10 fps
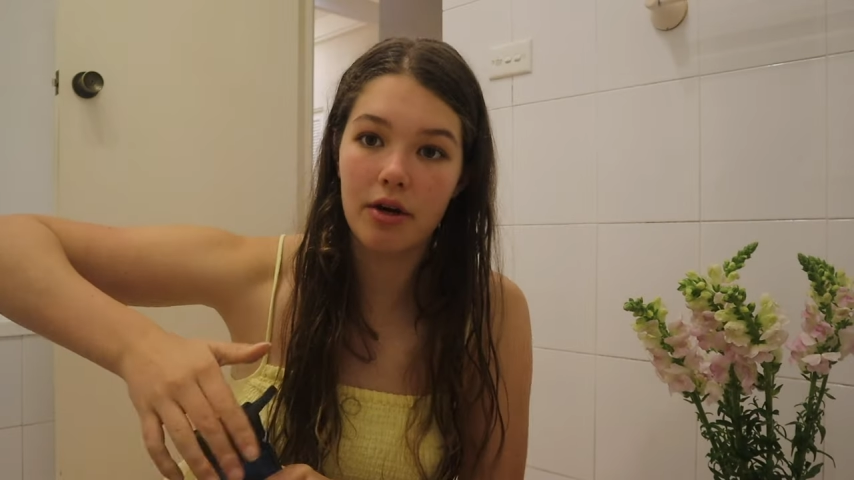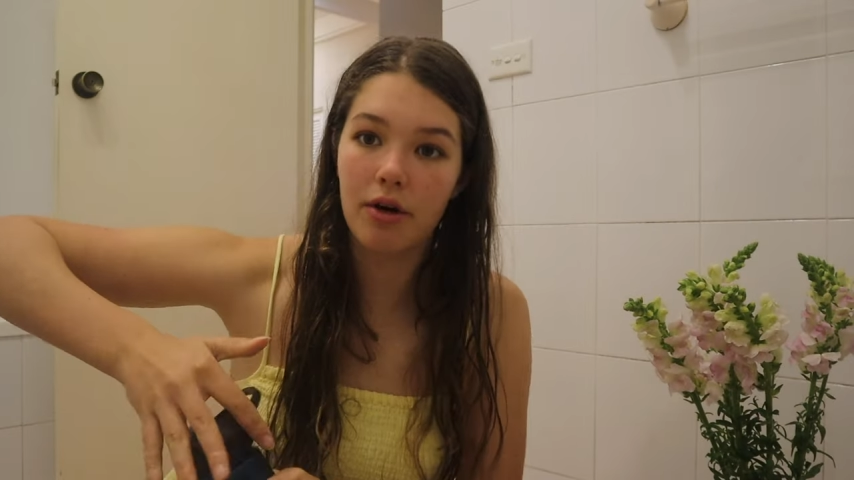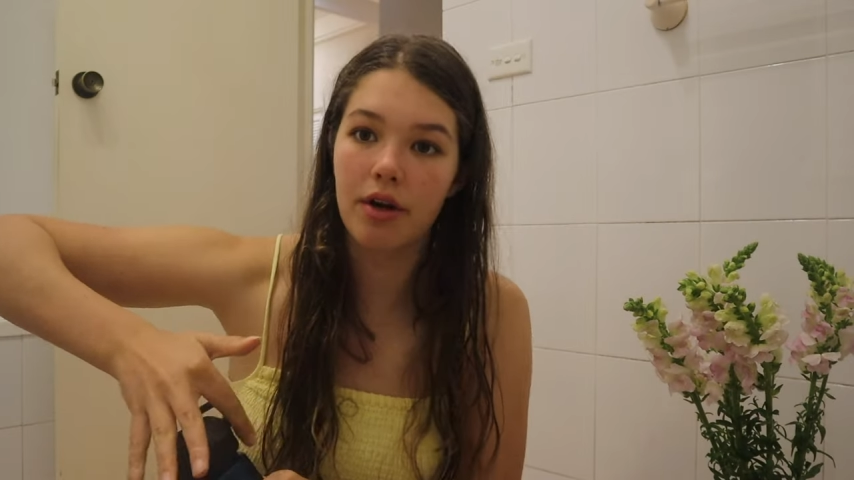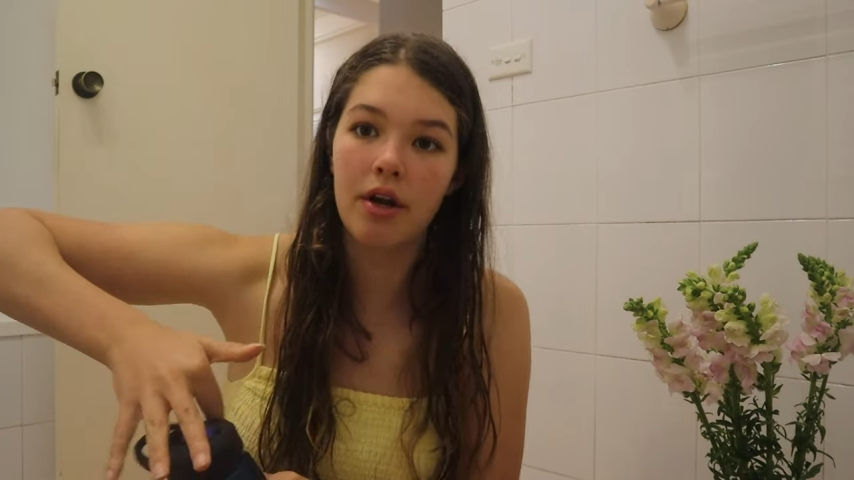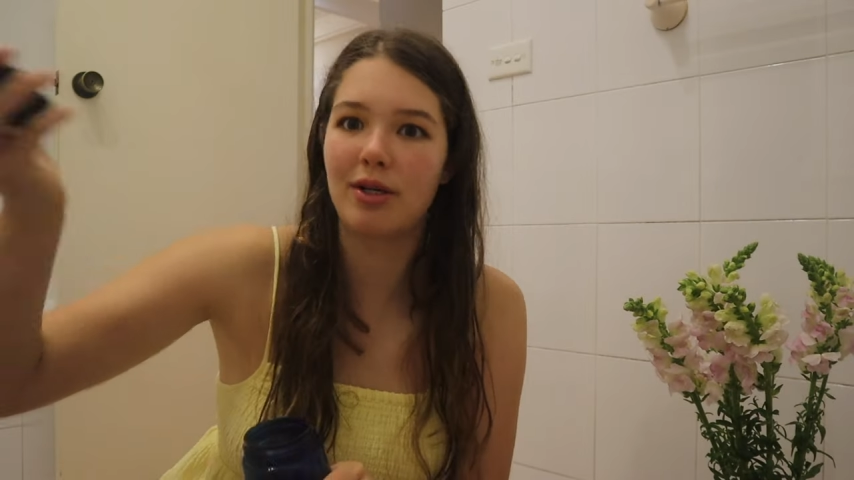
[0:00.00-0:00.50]

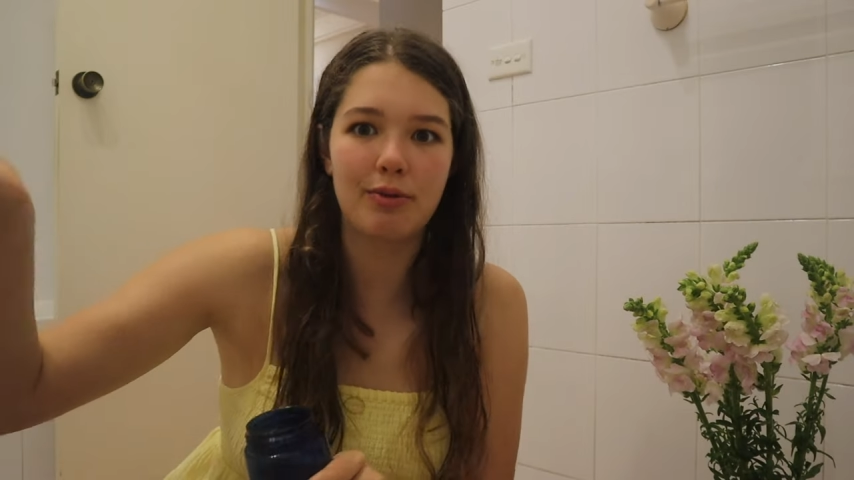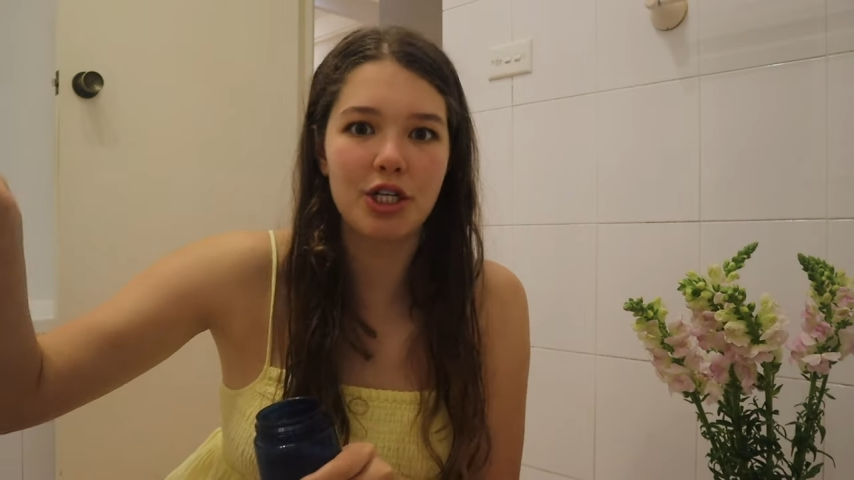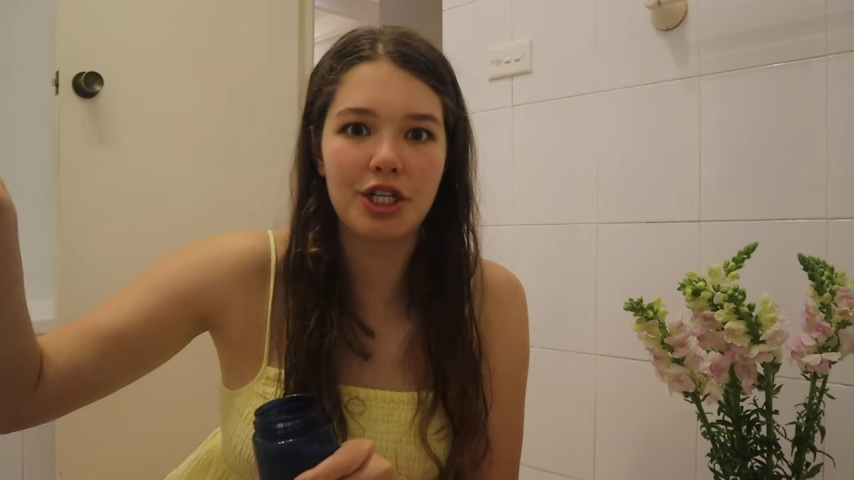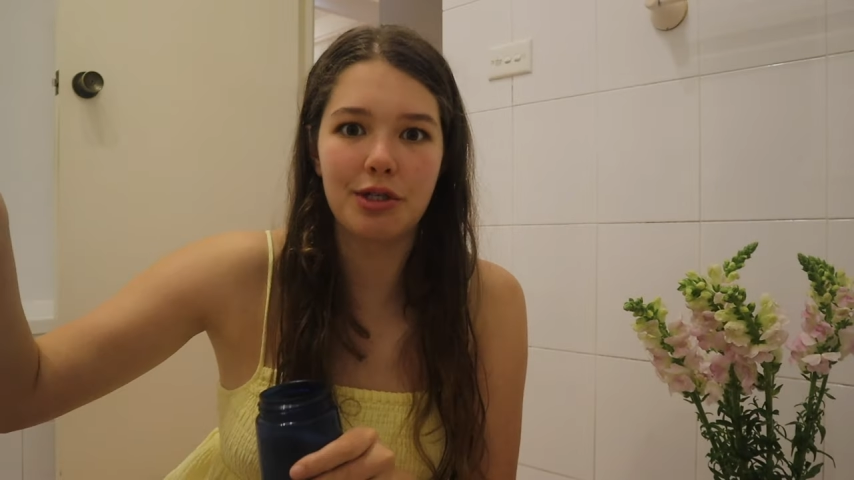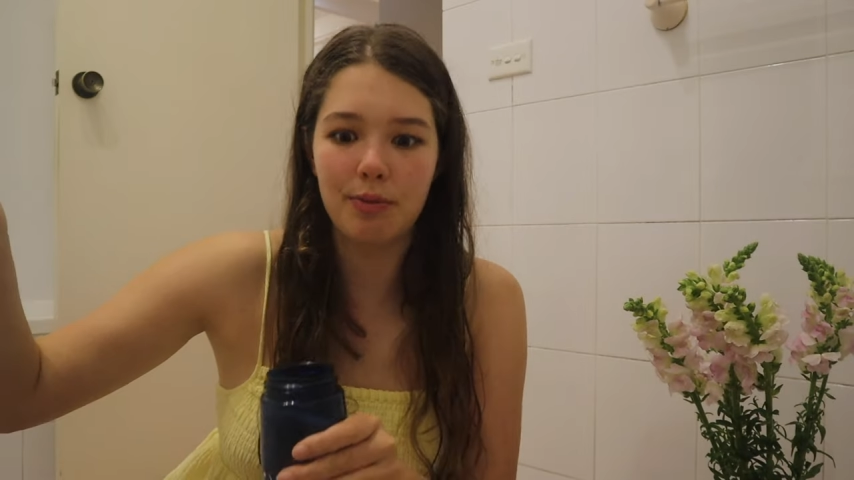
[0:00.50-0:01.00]
on which
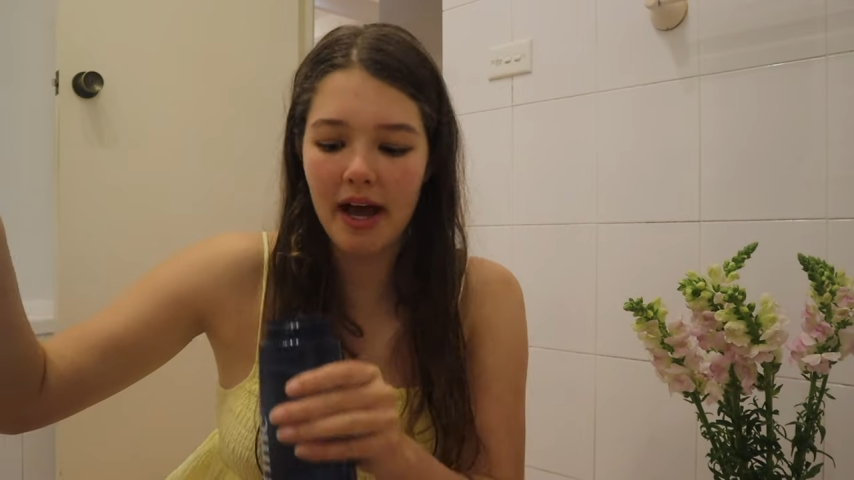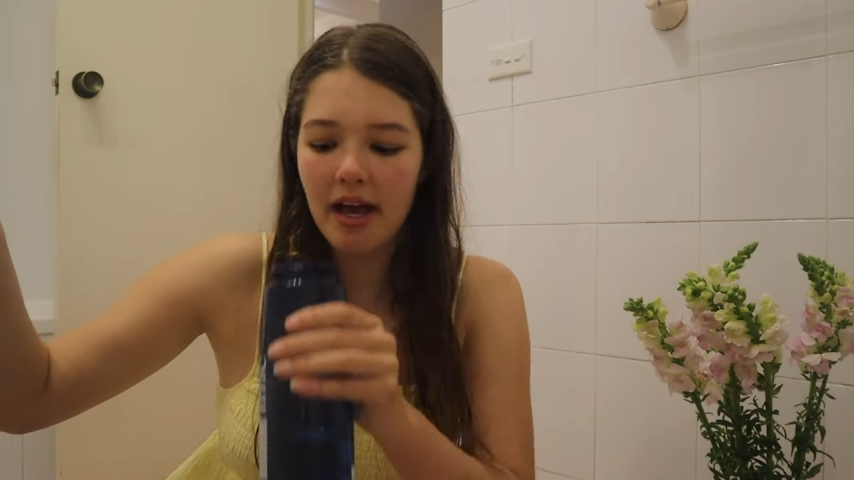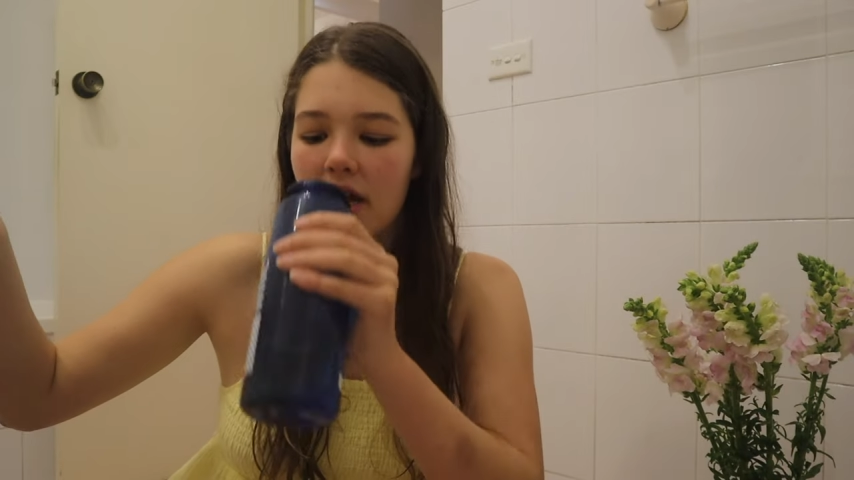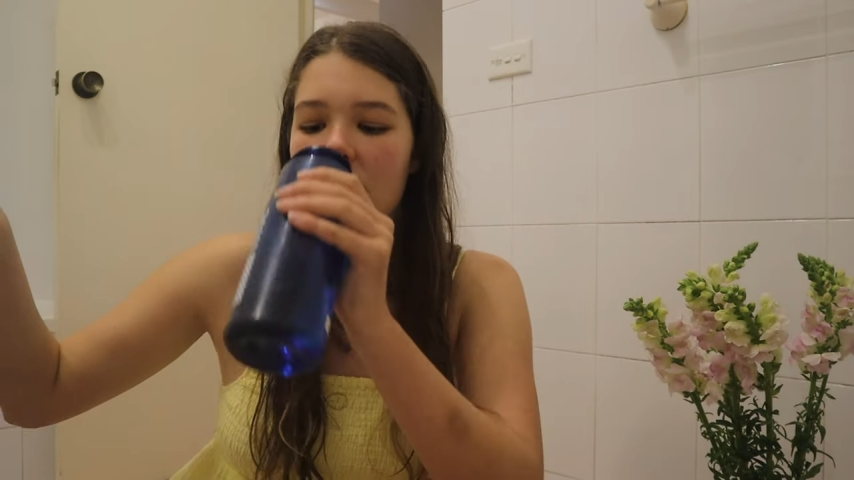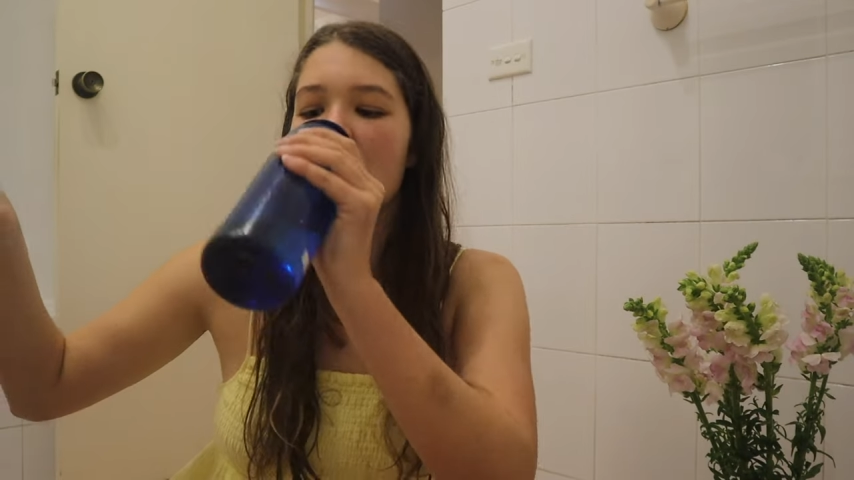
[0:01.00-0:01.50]
one she should wear.